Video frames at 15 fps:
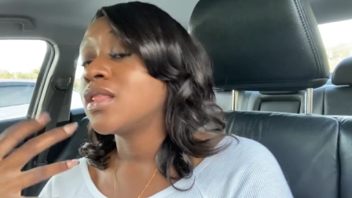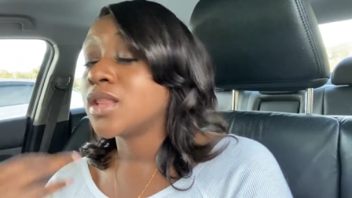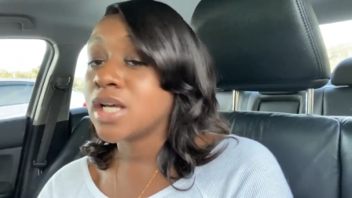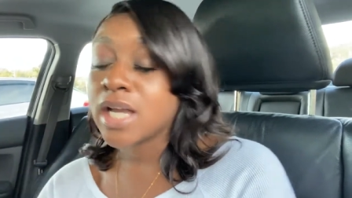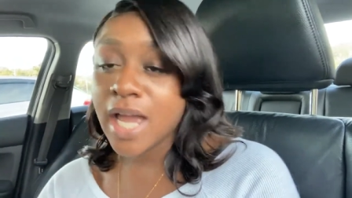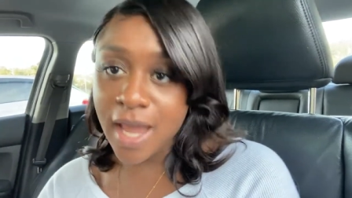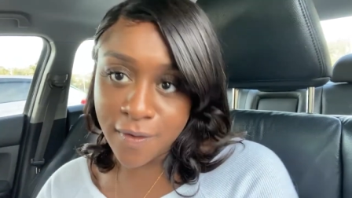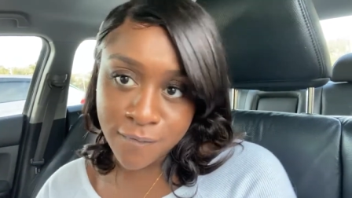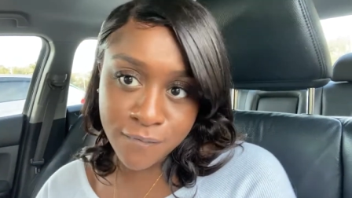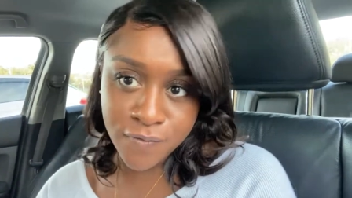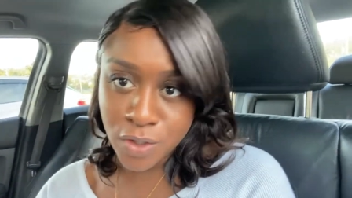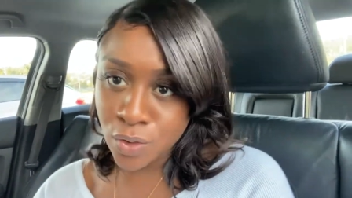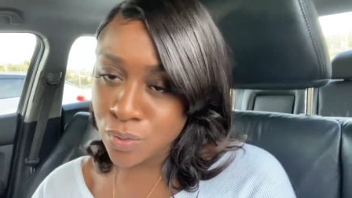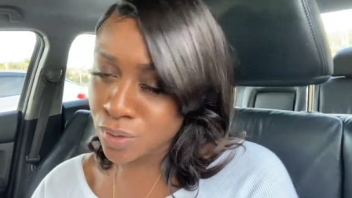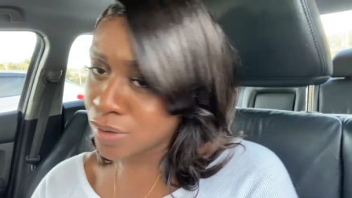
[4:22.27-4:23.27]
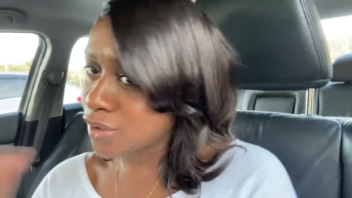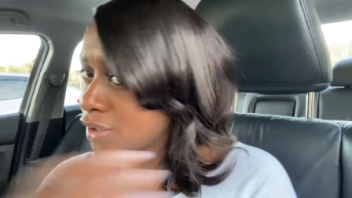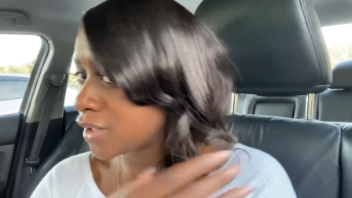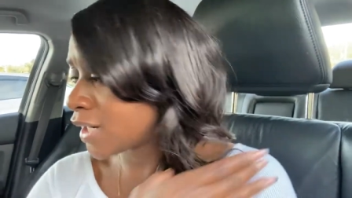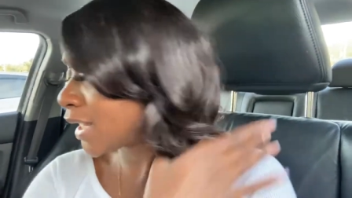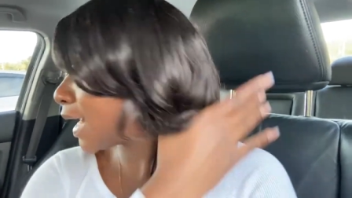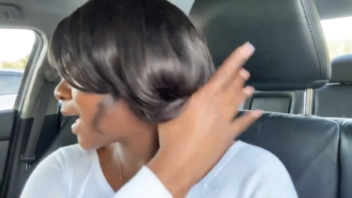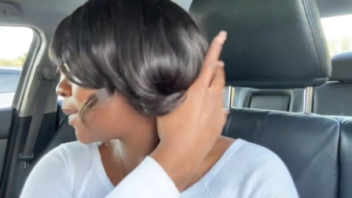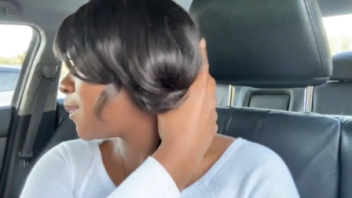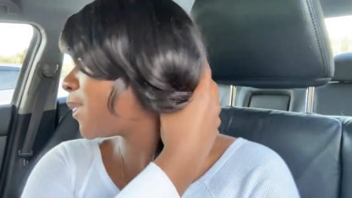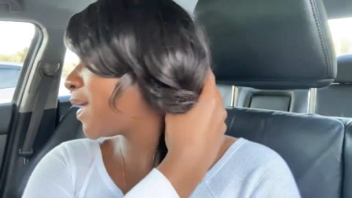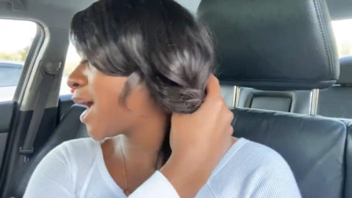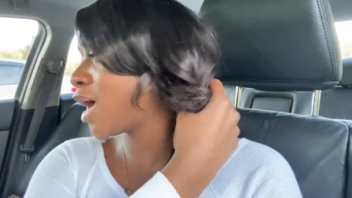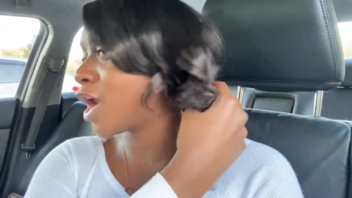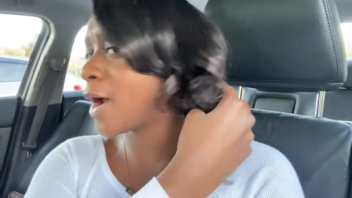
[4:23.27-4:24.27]
look and feel good
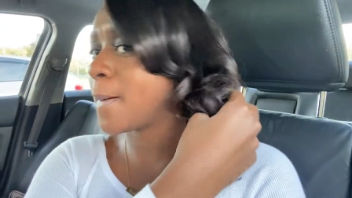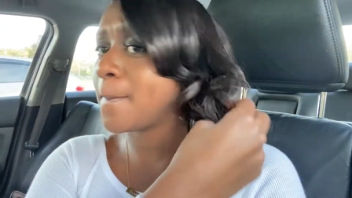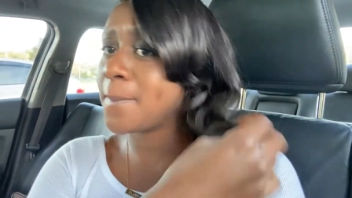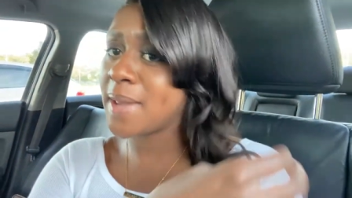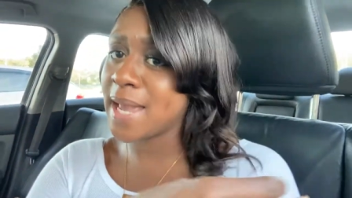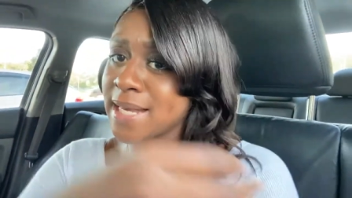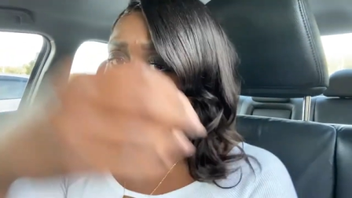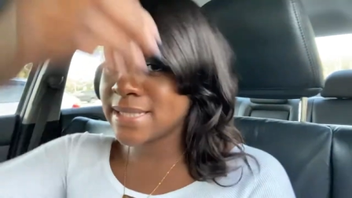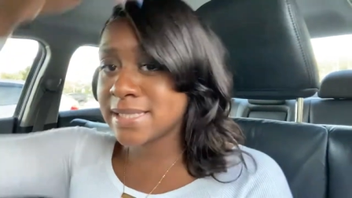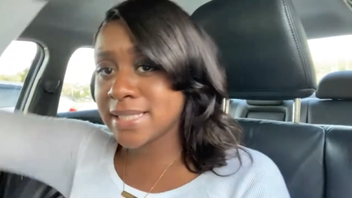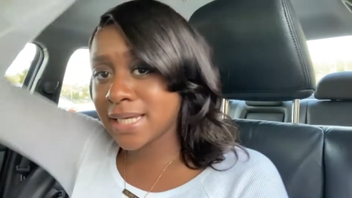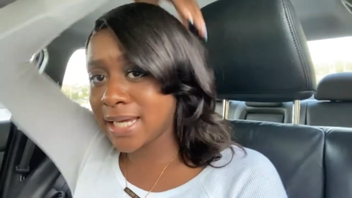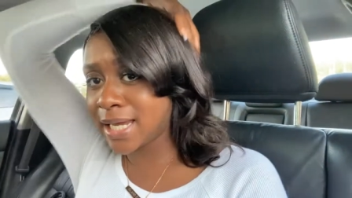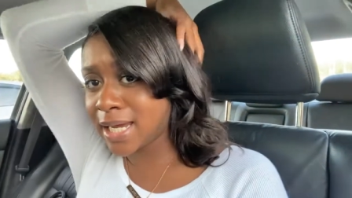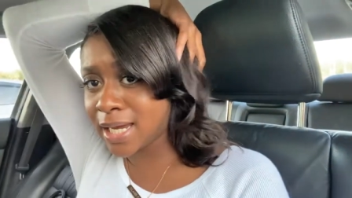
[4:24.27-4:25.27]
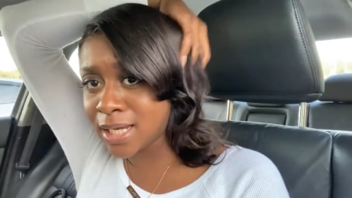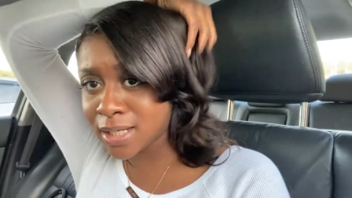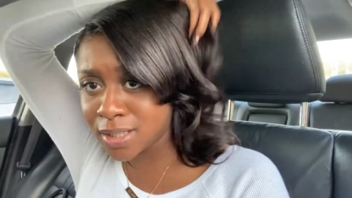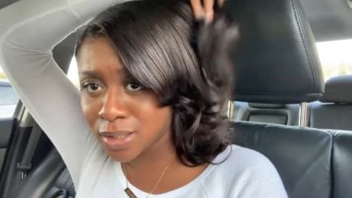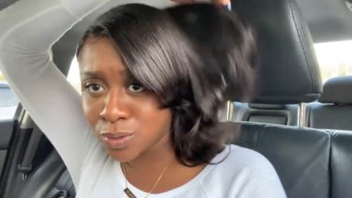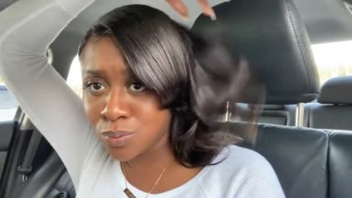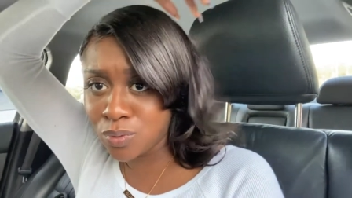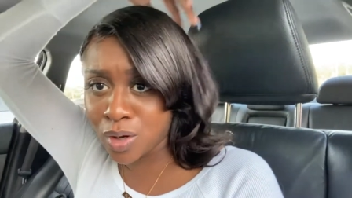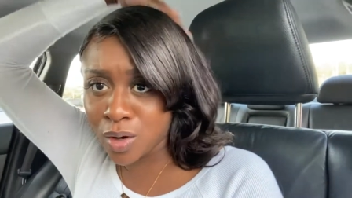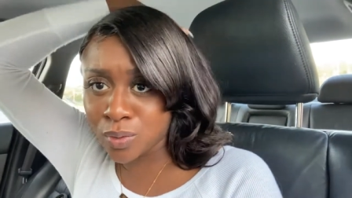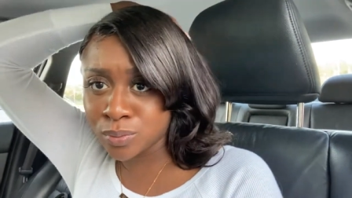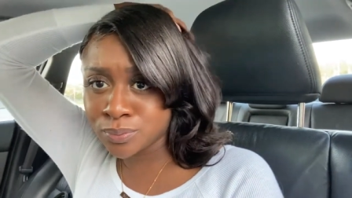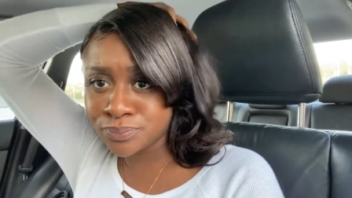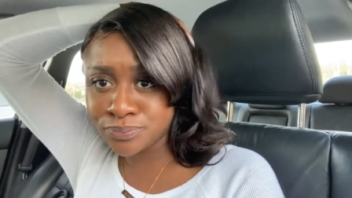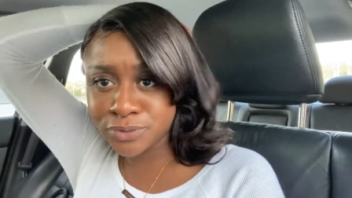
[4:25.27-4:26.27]
and be at our best and you
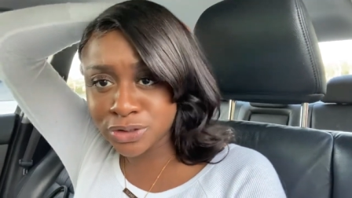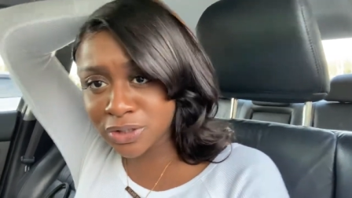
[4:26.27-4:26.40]
know